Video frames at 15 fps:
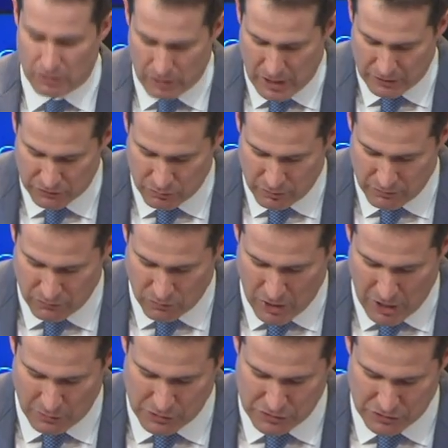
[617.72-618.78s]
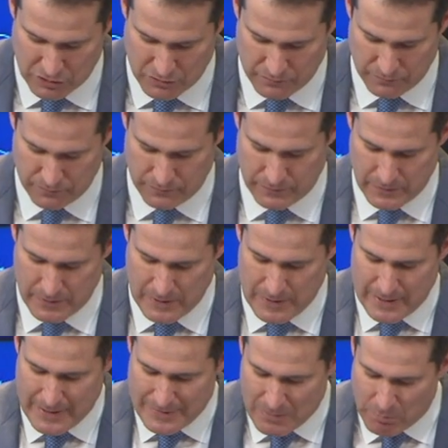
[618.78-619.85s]
in the last 24 hours, sir?
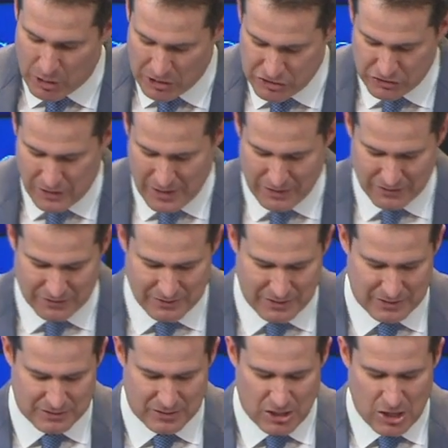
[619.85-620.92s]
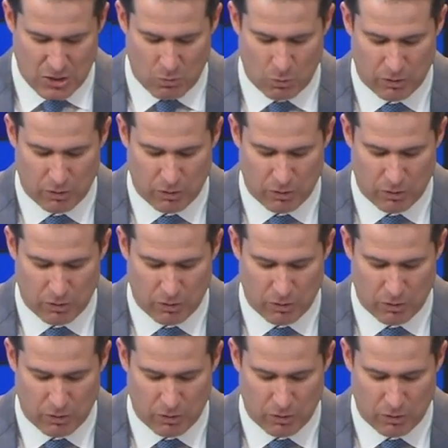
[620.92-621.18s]
The punchline is this